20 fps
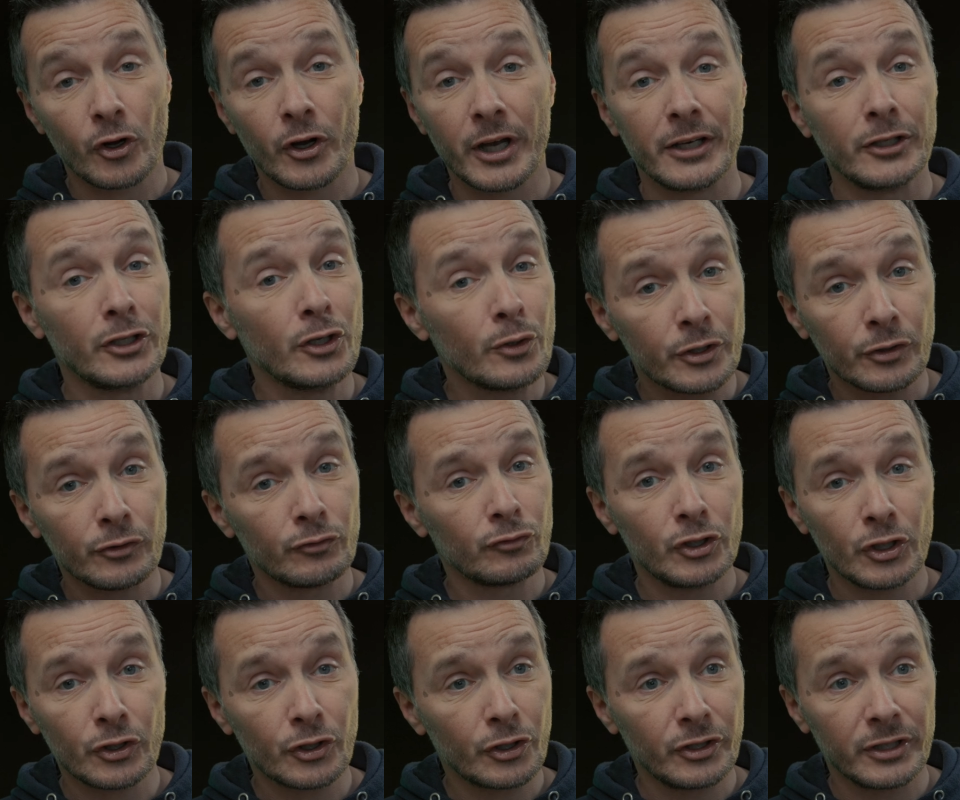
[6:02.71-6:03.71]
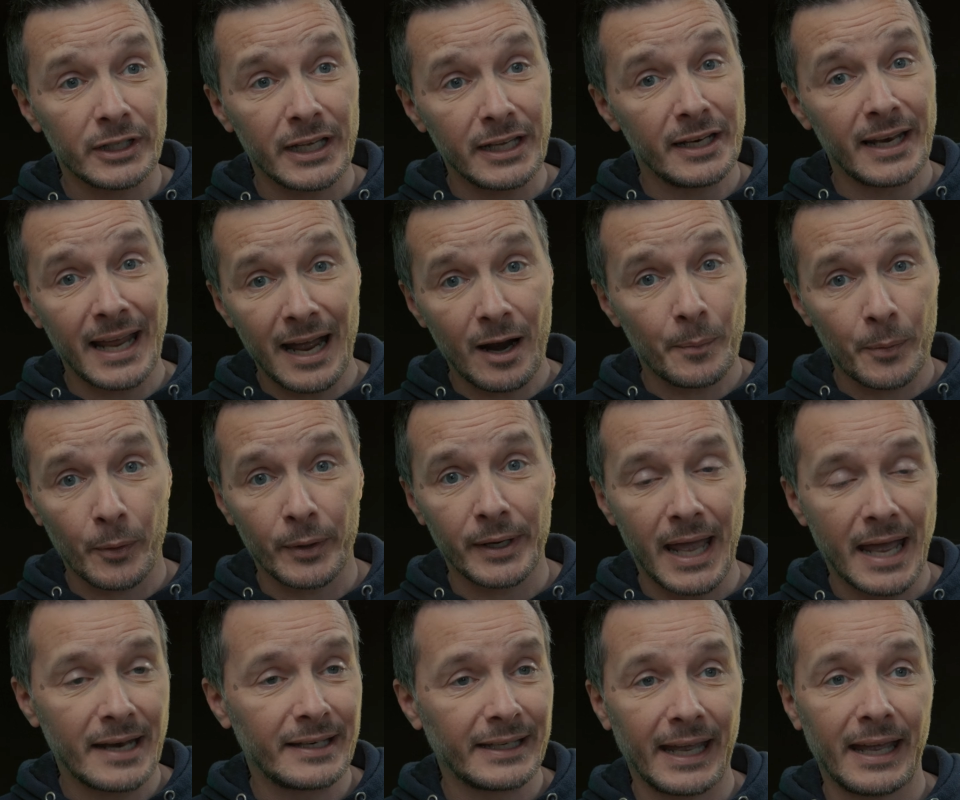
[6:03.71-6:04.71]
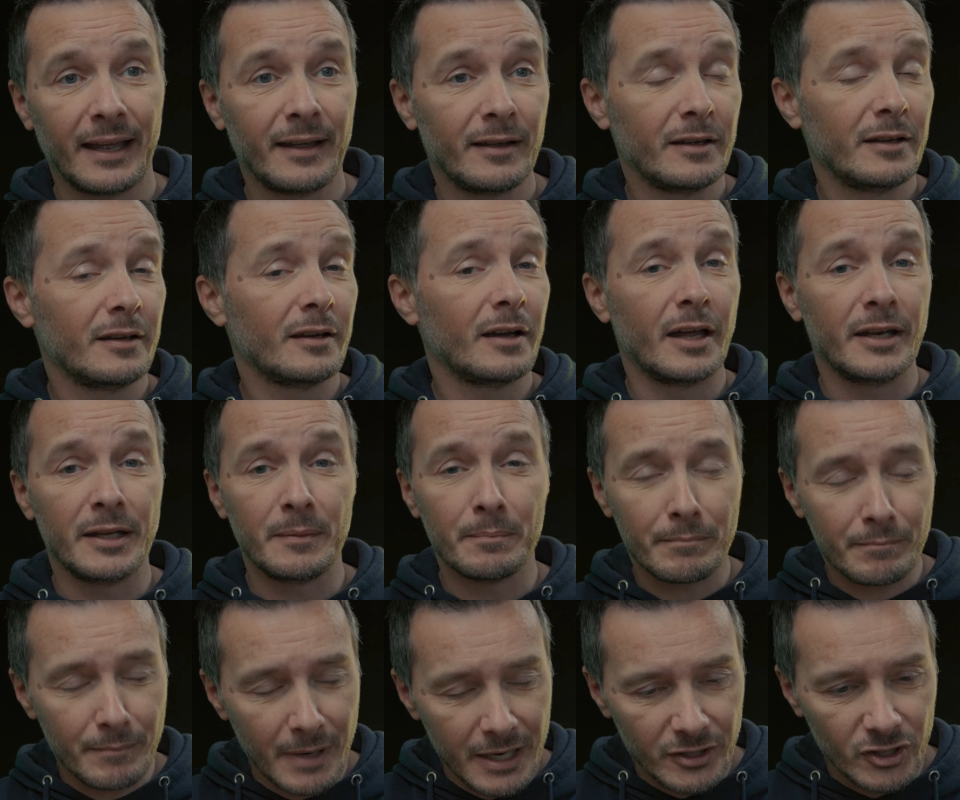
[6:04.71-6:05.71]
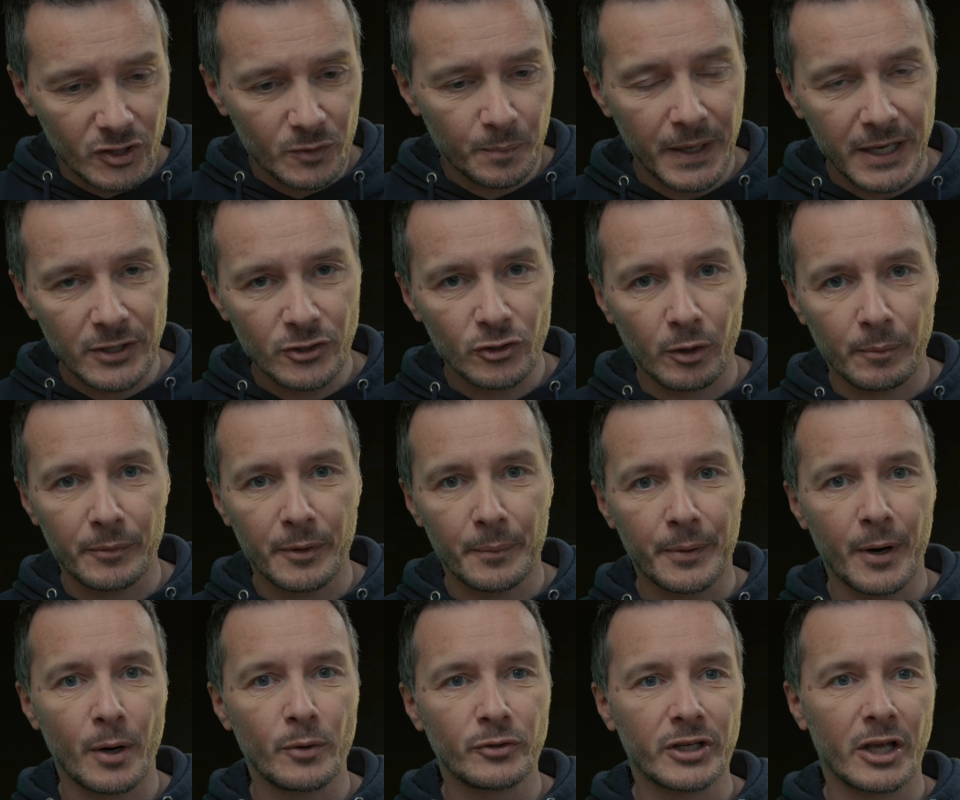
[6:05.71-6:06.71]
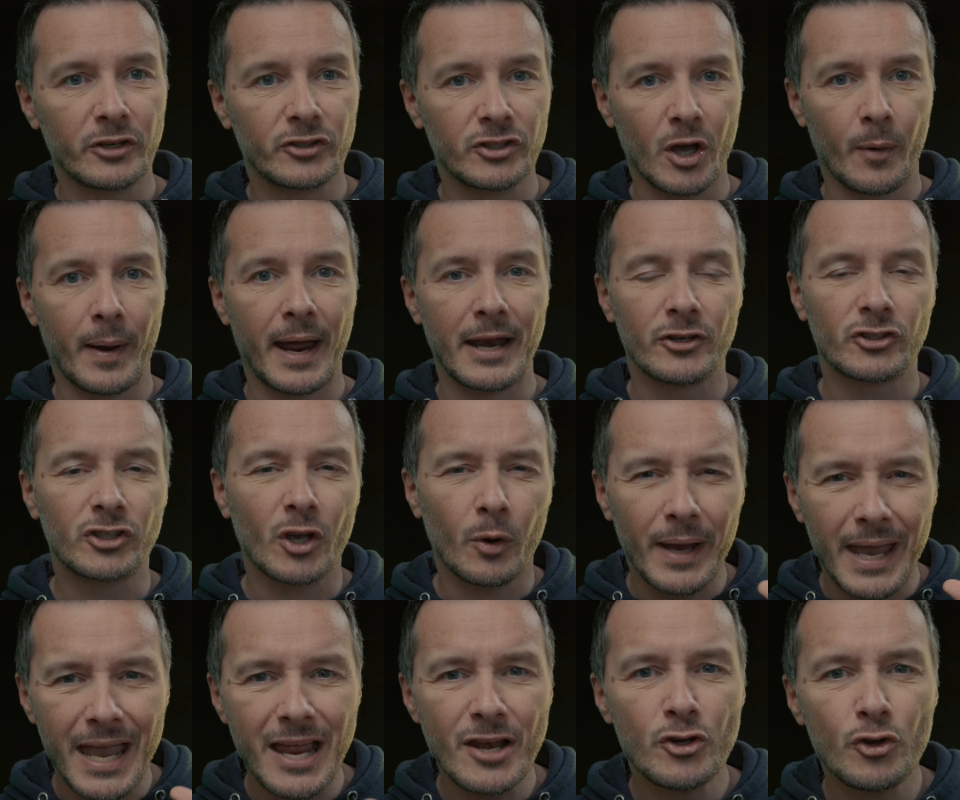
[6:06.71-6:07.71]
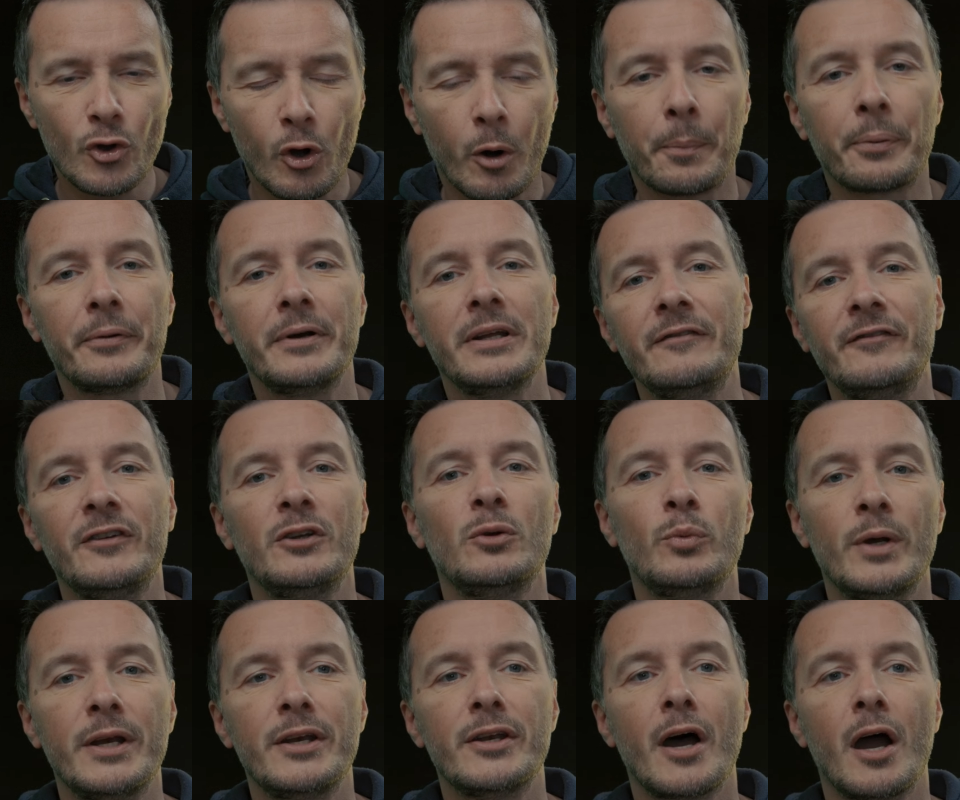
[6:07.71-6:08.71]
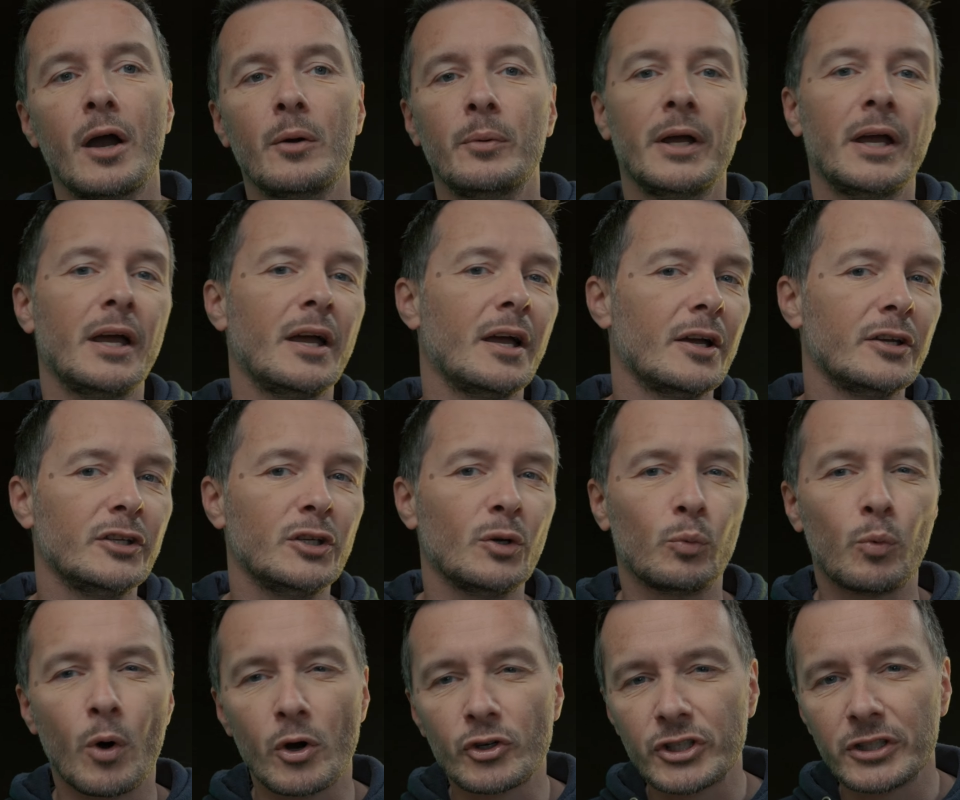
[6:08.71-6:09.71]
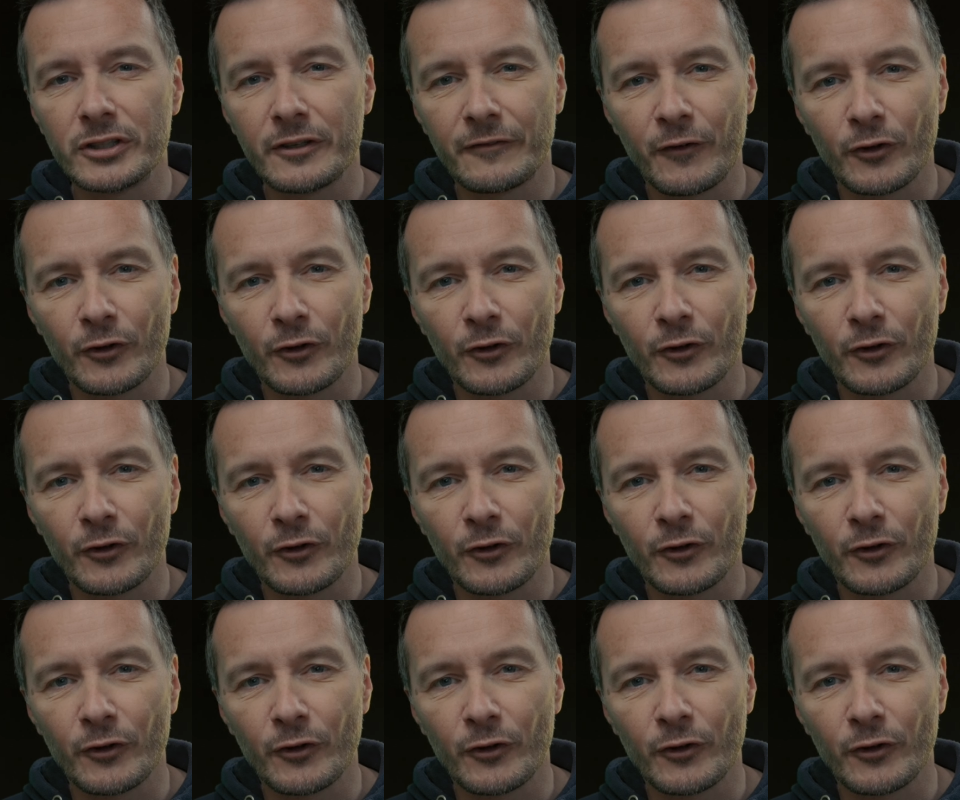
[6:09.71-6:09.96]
cutting. You can in and out point edit, and it speeds up the process no end. So in your preview window, you're watching the